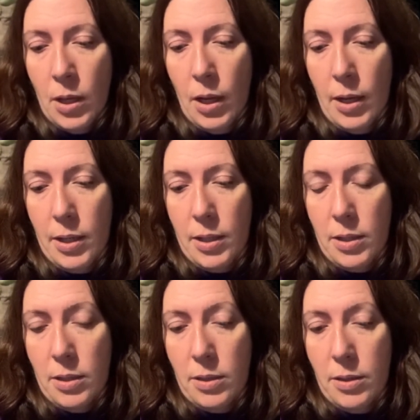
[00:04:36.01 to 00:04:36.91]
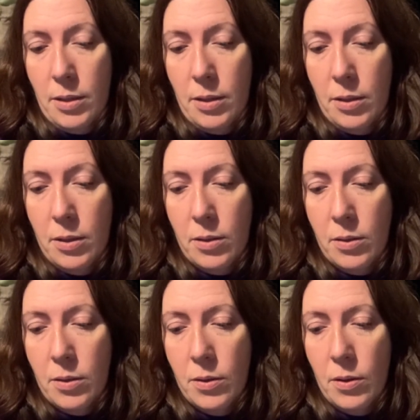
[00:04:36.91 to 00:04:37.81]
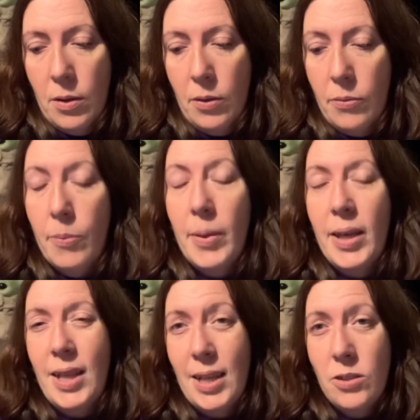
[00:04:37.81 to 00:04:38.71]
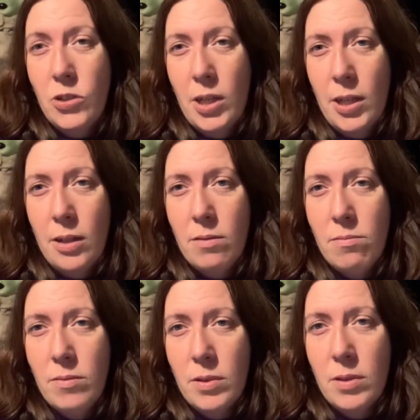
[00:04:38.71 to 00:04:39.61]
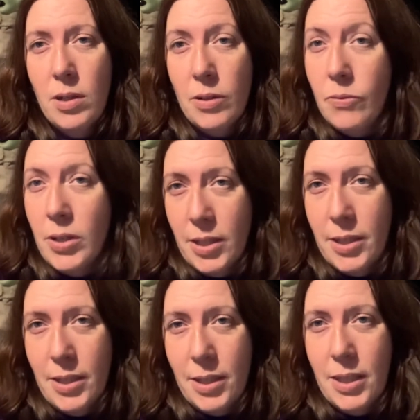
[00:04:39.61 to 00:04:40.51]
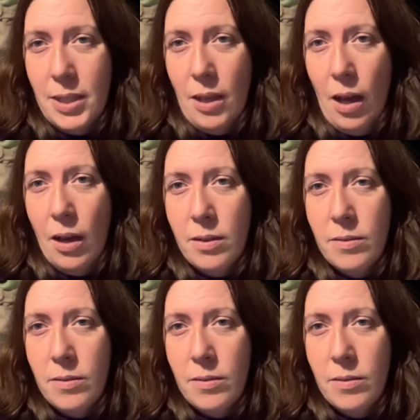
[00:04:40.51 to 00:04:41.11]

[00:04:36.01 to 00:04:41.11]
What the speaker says: And for me last year, I really did need that.